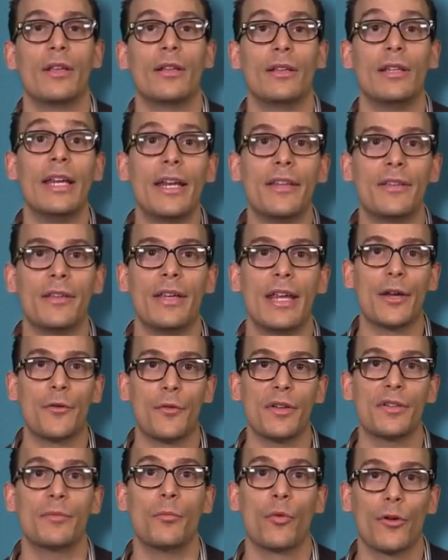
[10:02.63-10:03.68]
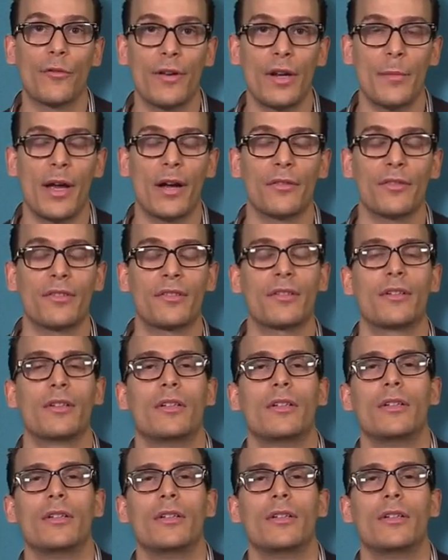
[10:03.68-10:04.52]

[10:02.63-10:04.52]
leading increased morphine amounts.